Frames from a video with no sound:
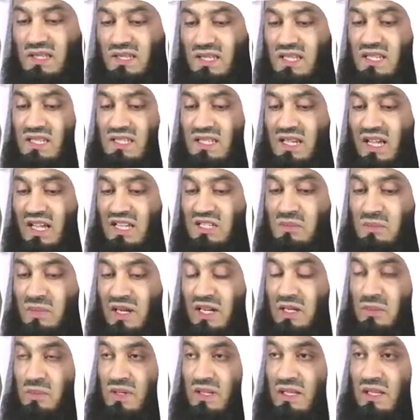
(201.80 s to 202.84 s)
these guys
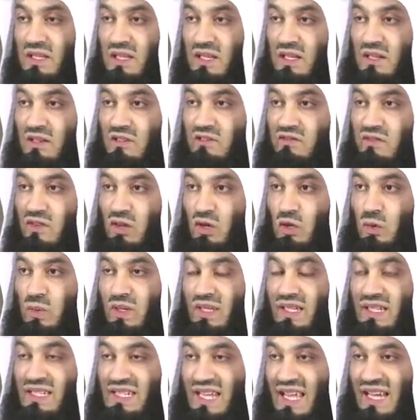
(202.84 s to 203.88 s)
might be
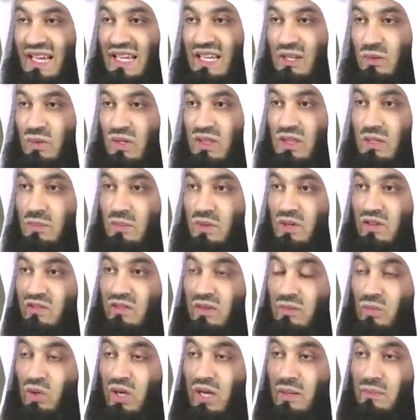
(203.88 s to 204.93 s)
following exactly what the
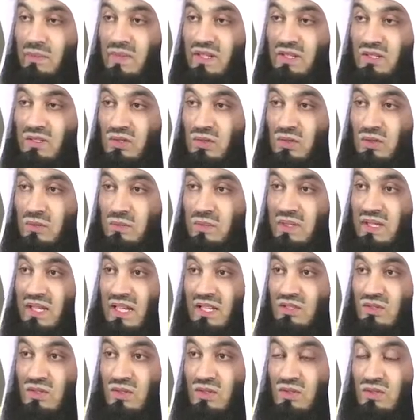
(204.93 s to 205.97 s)
Prophet Muhammad taught, but
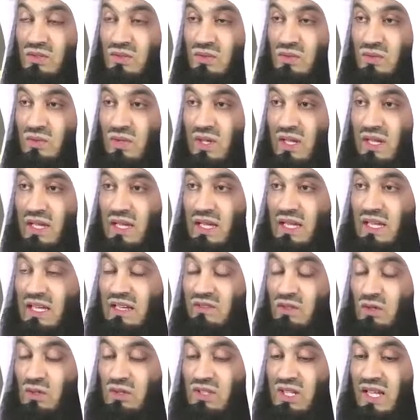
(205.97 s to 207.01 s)
that's not true.
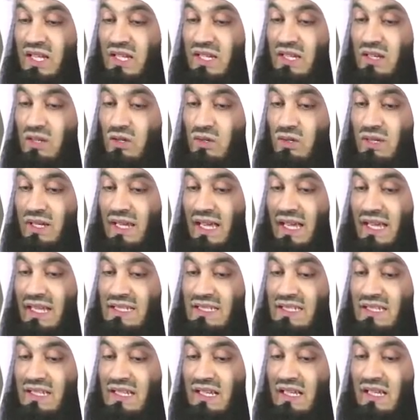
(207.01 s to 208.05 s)
If you take a look
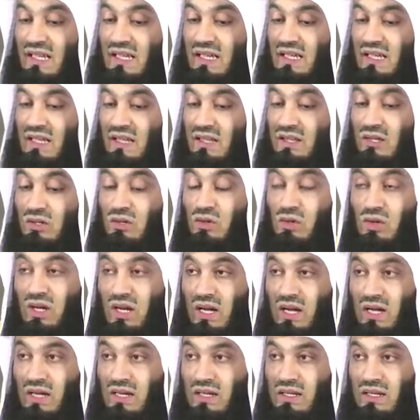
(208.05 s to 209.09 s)
at the
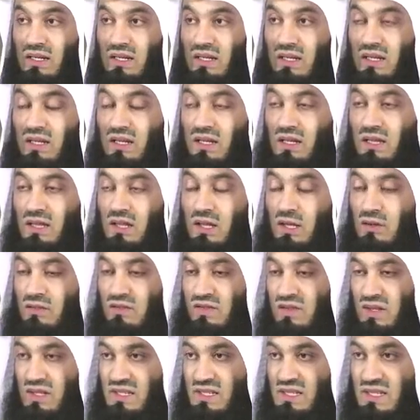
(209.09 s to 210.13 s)
Quran, there are
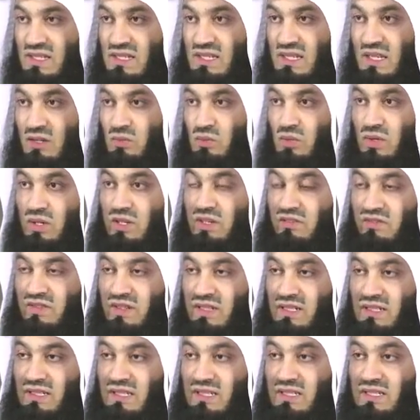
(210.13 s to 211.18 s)
verses that were
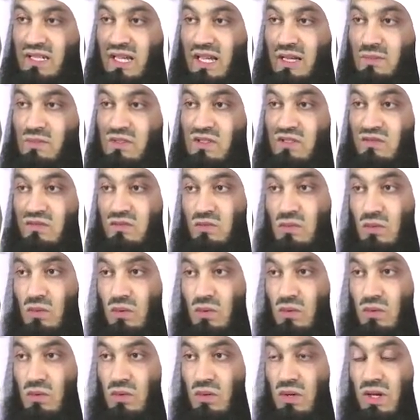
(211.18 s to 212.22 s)
revealed at times of
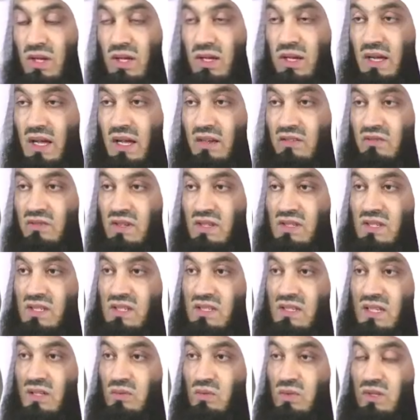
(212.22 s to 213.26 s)
war and
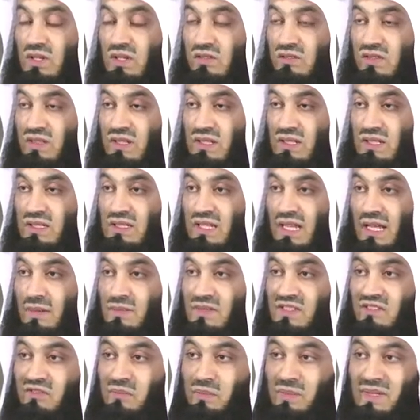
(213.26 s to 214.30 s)
verses that were revealed at
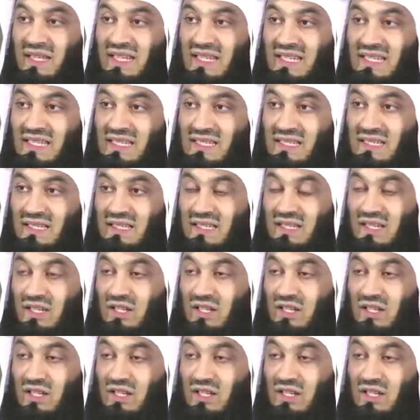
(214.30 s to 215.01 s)
times of peace.